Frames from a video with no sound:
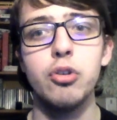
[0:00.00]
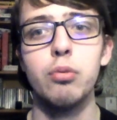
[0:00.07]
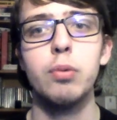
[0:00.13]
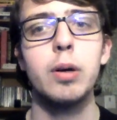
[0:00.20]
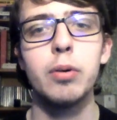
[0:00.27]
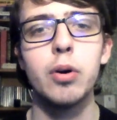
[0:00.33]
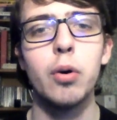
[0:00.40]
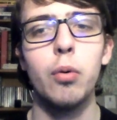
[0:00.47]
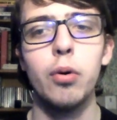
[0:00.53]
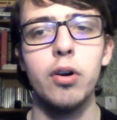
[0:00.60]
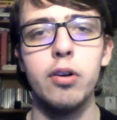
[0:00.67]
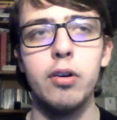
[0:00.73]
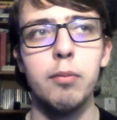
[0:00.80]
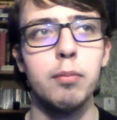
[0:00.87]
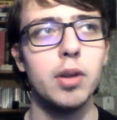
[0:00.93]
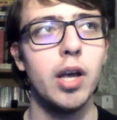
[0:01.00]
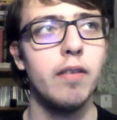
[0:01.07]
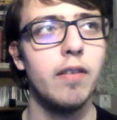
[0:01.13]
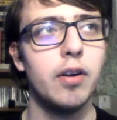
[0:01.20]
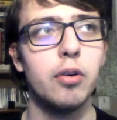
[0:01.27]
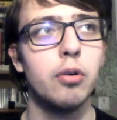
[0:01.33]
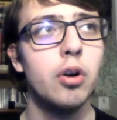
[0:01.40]
to re-record a
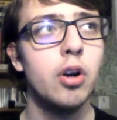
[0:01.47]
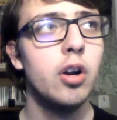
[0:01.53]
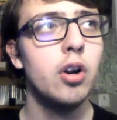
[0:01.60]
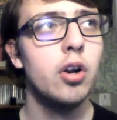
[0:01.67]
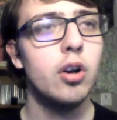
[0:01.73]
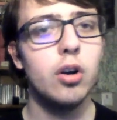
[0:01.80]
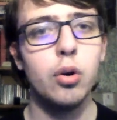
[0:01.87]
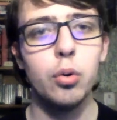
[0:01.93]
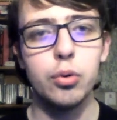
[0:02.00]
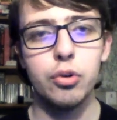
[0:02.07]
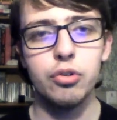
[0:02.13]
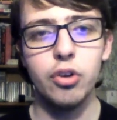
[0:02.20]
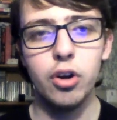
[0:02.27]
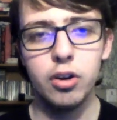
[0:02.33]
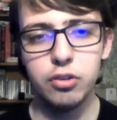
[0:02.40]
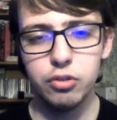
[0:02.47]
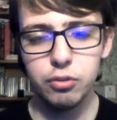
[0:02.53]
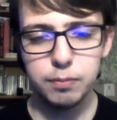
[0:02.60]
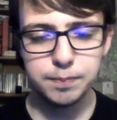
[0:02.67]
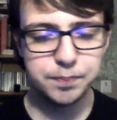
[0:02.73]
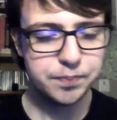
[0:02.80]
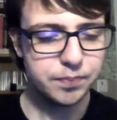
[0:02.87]
lot of their older songs.